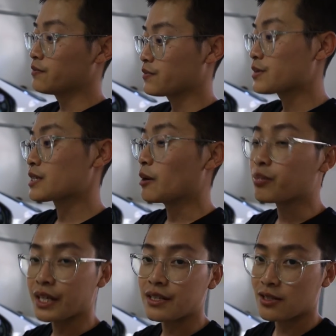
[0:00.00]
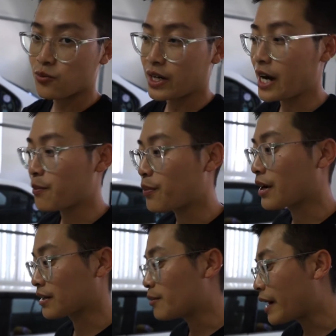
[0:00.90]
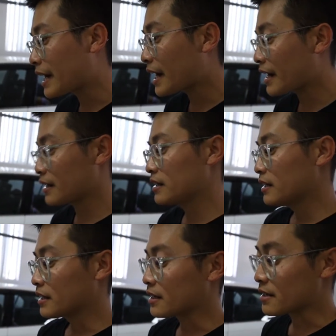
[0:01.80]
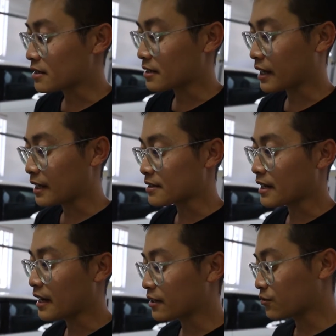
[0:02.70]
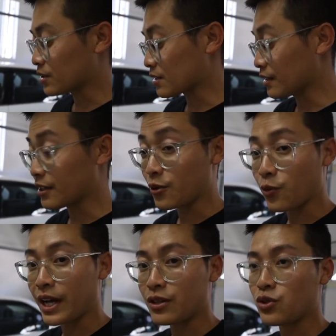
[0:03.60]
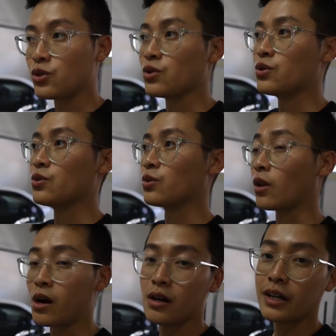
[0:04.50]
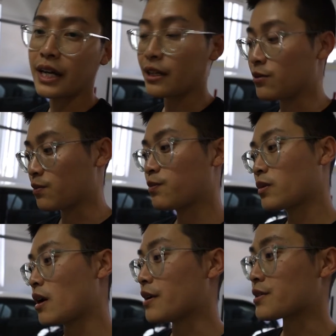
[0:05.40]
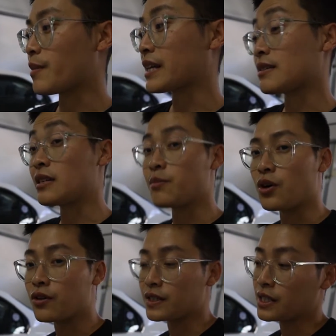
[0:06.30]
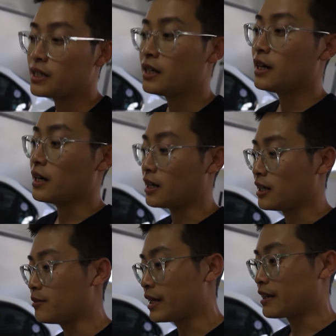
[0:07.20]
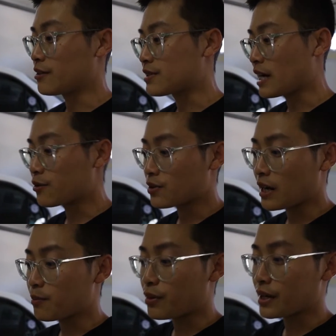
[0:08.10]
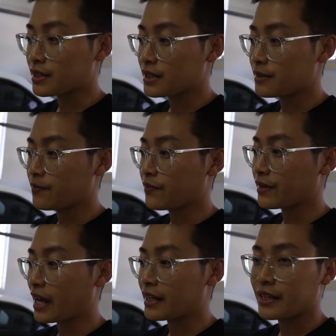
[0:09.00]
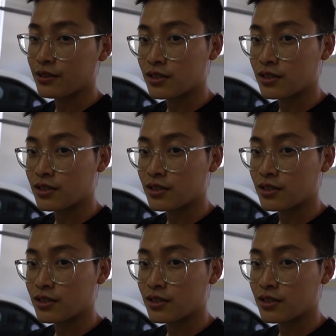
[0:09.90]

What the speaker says: some places where I parked the bike at, because the kickstand was literally way too long and it'll caused the bike to tip over. And there's times where I parked it and it